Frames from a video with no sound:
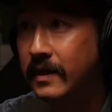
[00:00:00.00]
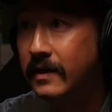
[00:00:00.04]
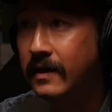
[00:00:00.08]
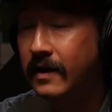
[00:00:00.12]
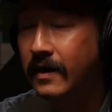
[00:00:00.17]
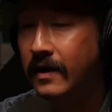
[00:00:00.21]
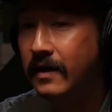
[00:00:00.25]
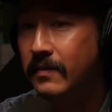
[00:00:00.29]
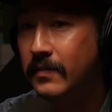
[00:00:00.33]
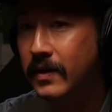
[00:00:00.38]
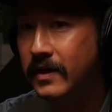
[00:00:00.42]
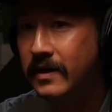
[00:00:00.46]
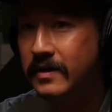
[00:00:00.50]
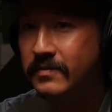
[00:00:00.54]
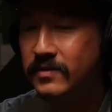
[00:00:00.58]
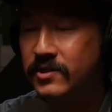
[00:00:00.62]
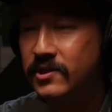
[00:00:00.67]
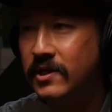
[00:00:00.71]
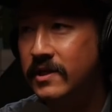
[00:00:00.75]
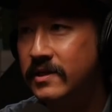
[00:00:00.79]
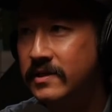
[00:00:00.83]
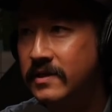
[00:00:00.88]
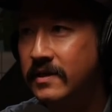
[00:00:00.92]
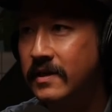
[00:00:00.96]
like, hey, my name is
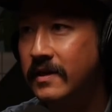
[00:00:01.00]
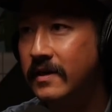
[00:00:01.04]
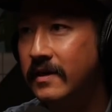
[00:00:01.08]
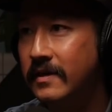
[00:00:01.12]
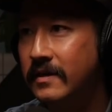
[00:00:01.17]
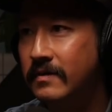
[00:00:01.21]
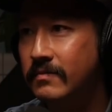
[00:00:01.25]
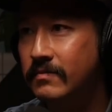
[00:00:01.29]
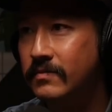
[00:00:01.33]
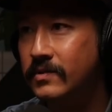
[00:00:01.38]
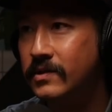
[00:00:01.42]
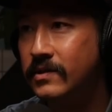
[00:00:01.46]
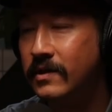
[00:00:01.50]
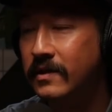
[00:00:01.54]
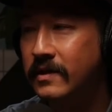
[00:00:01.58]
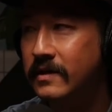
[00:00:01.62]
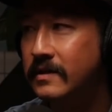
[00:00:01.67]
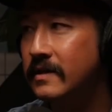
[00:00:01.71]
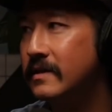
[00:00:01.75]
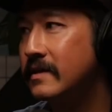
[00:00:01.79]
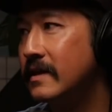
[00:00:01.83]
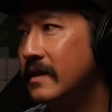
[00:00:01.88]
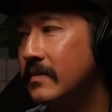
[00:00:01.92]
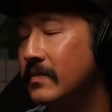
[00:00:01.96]
Jason. I'm
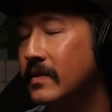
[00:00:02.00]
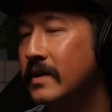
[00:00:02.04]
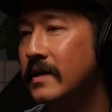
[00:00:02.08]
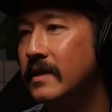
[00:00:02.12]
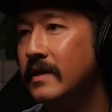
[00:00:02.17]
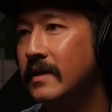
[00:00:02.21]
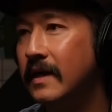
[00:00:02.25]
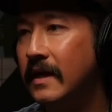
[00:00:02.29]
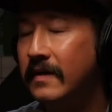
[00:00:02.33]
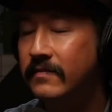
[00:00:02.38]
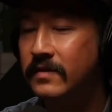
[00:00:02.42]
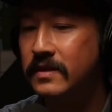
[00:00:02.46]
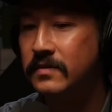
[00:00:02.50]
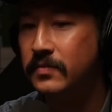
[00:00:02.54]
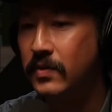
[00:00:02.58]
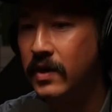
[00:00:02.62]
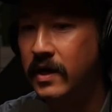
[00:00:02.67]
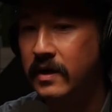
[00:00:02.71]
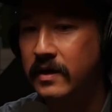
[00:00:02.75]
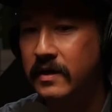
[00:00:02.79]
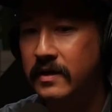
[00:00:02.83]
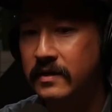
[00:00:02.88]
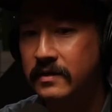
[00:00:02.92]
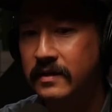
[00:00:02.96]
starting this company. I have this
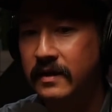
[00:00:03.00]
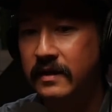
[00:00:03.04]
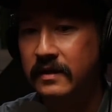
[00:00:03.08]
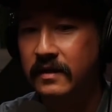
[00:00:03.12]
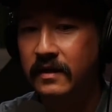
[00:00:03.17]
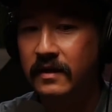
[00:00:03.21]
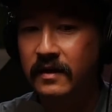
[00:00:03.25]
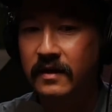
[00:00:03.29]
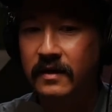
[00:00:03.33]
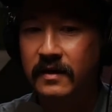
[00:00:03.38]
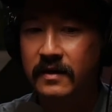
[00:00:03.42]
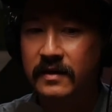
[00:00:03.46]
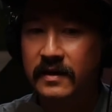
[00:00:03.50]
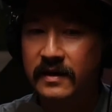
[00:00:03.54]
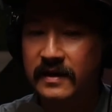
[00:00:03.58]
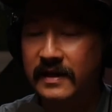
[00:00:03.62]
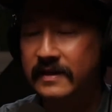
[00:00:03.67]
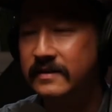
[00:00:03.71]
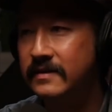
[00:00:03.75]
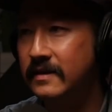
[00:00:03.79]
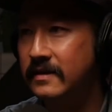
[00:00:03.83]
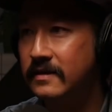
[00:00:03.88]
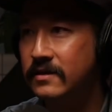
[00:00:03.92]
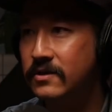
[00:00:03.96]
product. Like, can
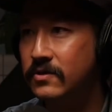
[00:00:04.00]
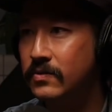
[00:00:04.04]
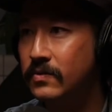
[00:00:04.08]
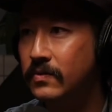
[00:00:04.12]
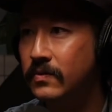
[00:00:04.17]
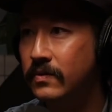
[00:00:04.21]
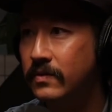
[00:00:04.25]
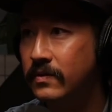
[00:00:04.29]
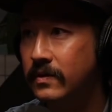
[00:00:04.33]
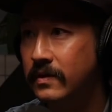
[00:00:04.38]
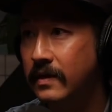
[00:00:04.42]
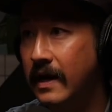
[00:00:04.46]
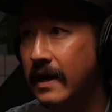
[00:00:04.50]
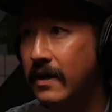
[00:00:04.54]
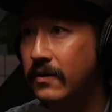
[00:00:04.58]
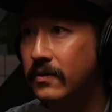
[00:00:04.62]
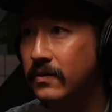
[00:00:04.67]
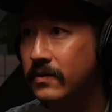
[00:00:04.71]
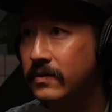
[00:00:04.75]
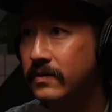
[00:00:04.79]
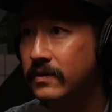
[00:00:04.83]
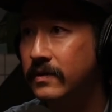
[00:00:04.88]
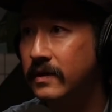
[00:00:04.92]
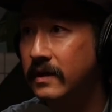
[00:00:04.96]
I send you
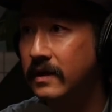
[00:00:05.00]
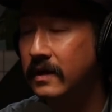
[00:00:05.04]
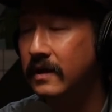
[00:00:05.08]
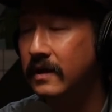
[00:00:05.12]
out a